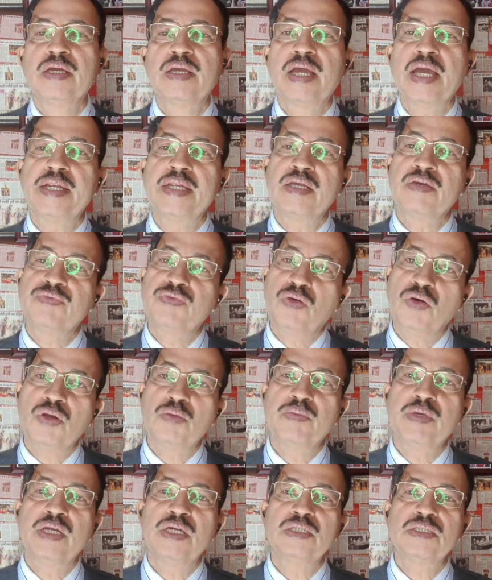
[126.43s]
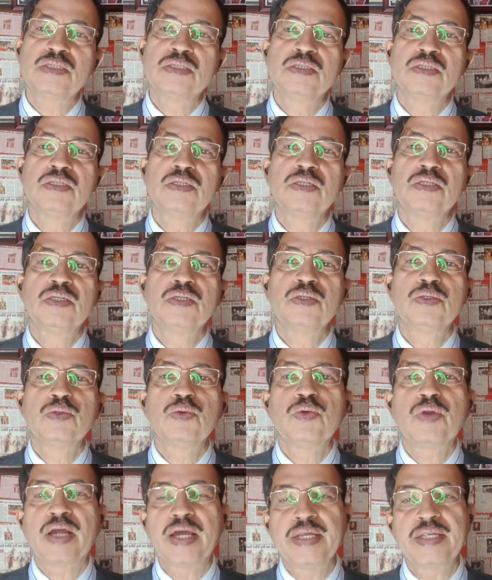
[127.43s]
getting 4 minutes
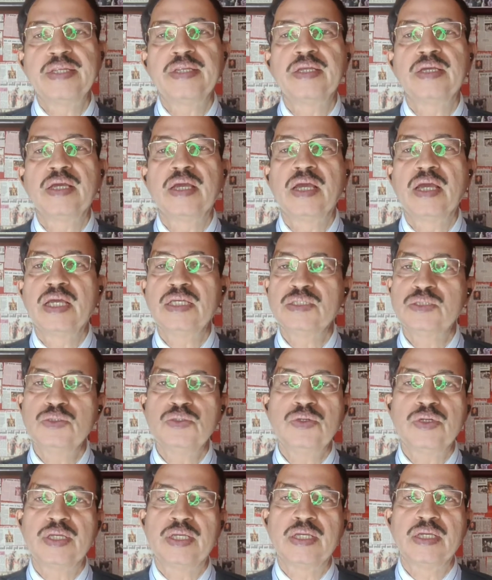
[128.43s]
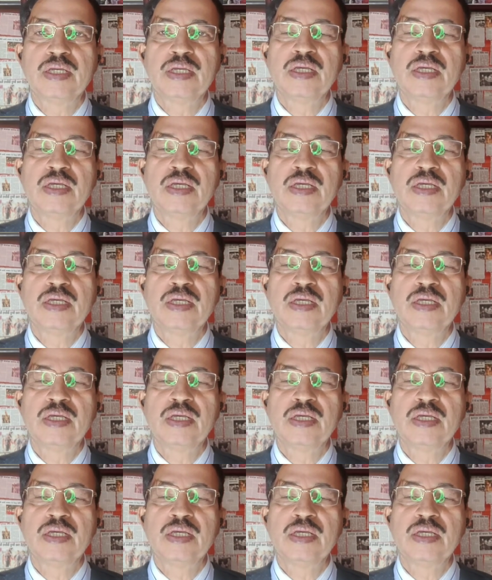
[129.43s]
to write a story.